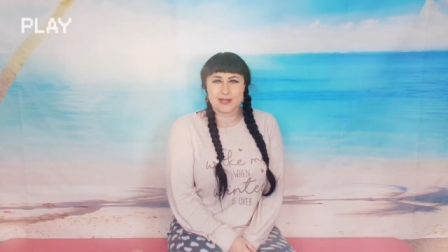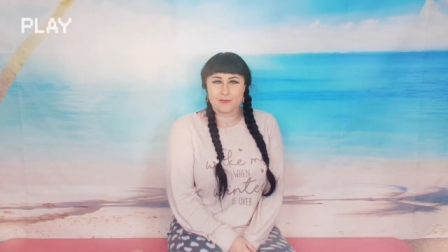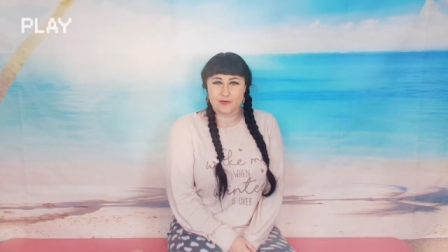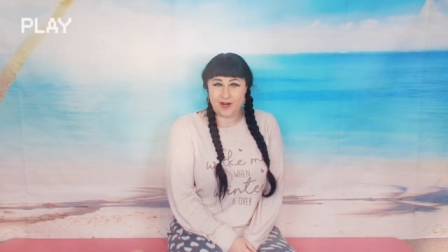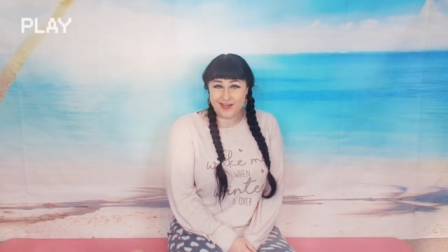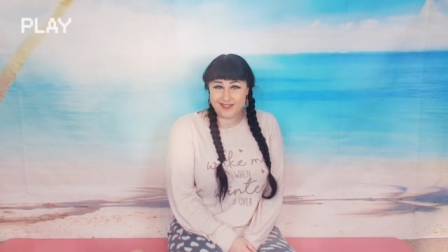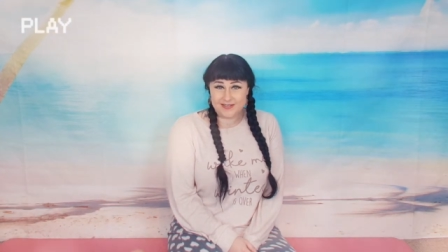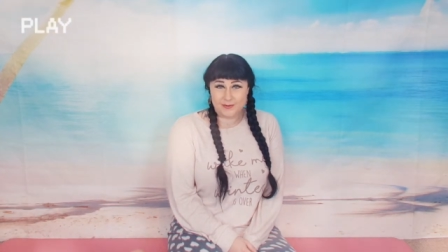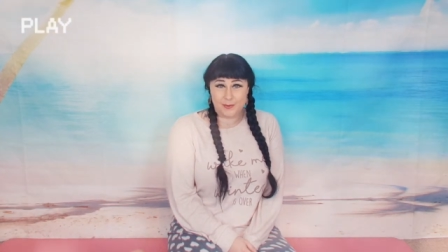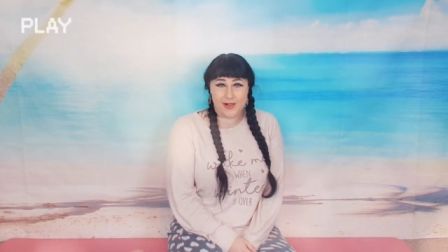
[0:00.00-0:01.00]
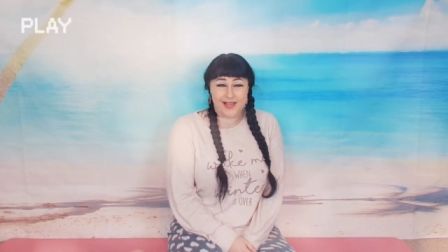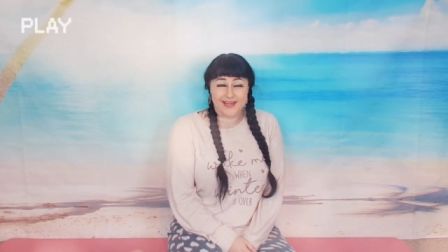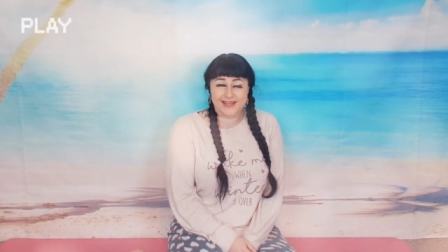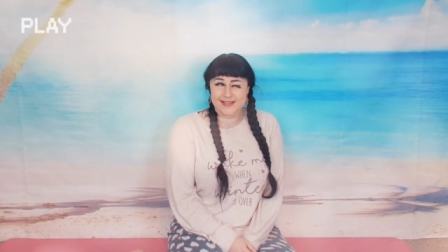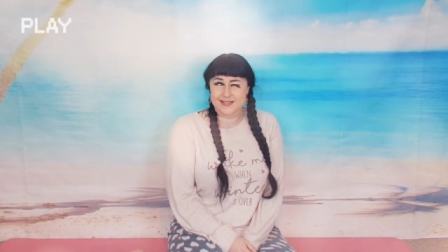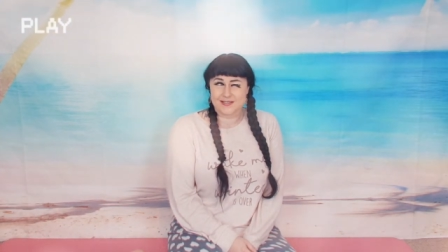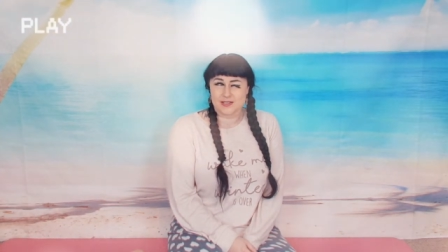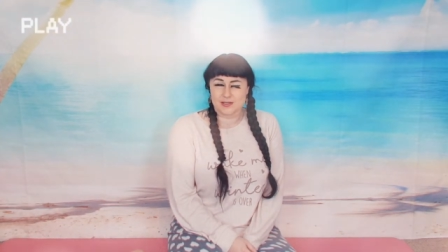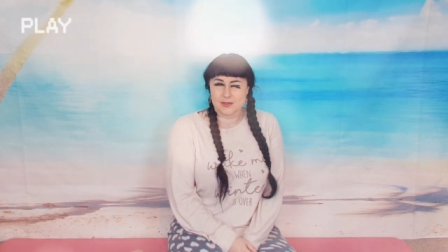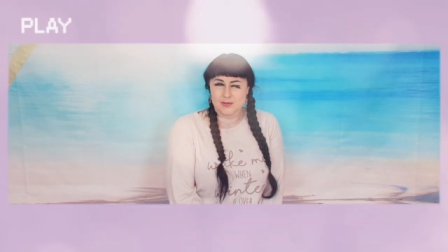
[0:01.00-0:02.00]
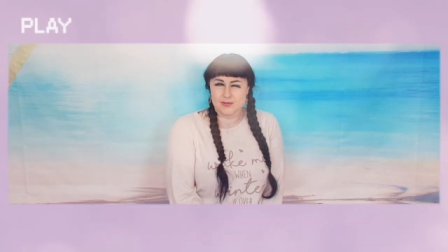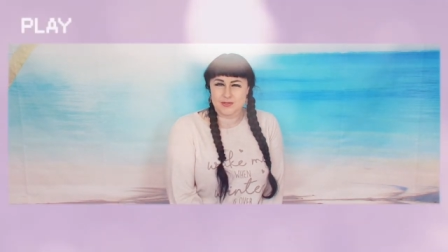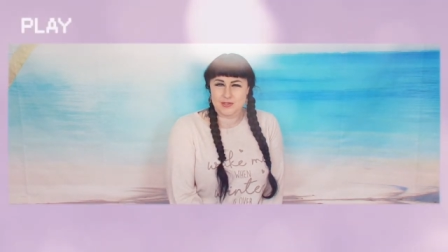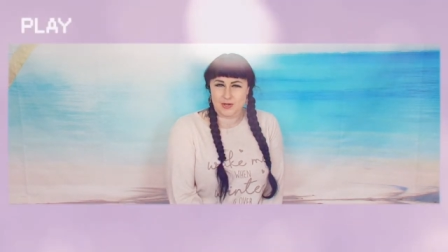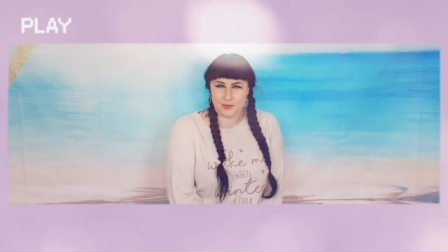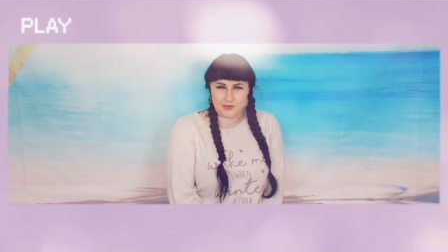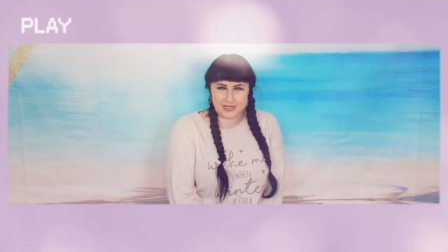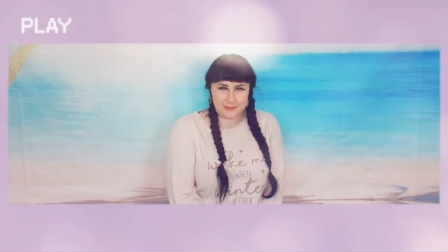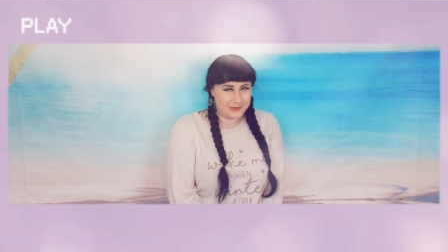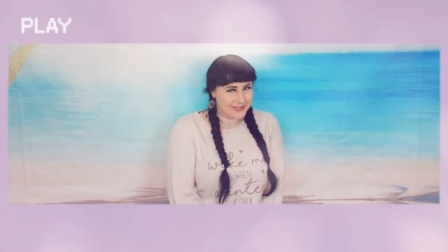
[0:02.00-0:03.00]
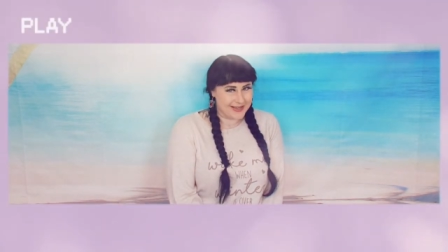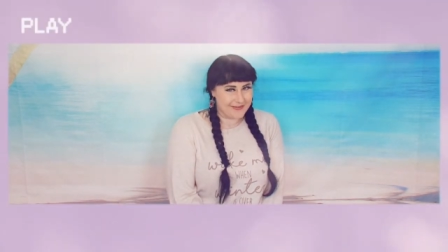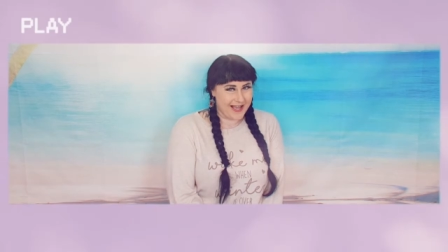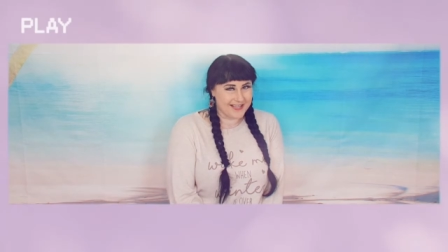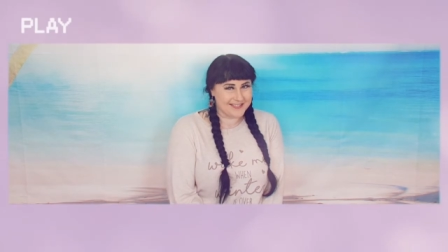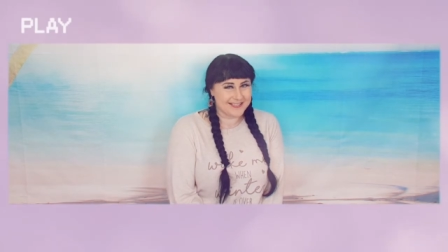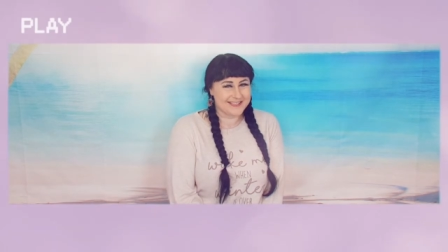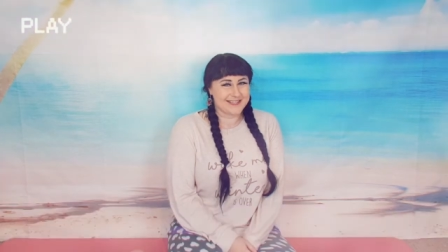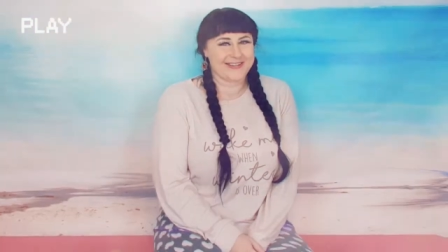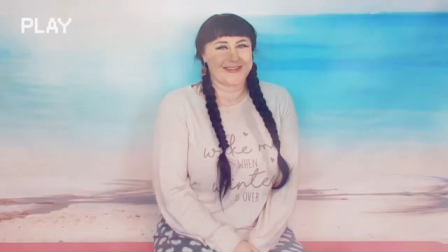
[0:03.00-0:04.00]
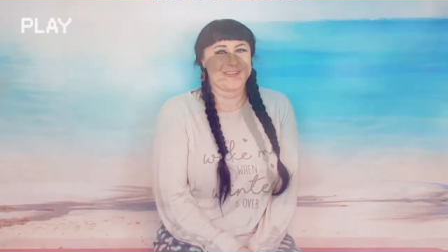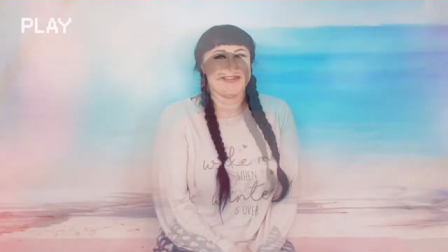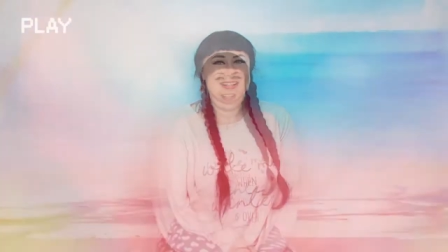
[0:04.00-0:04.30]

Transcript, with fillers: them right? Well, I guess you chose them because I've asked you